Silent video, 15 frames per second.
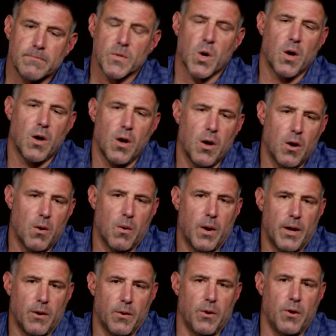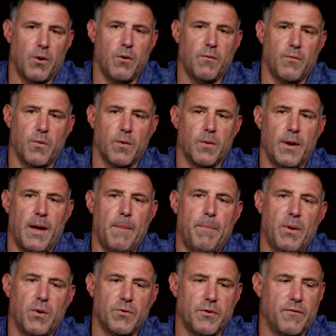Oh, I don't know if we're not
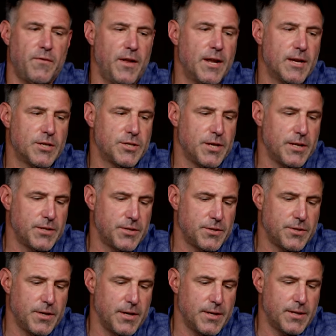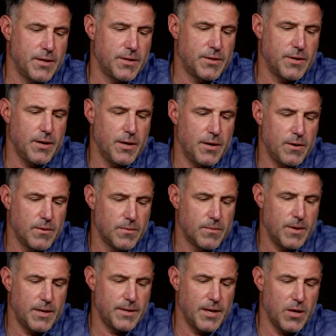built to finish. I just think that
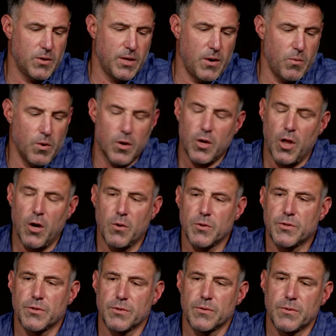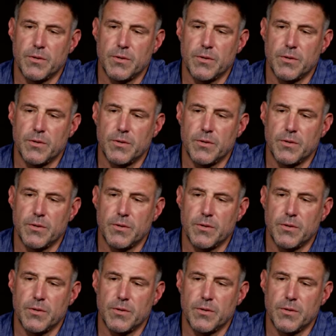we're close.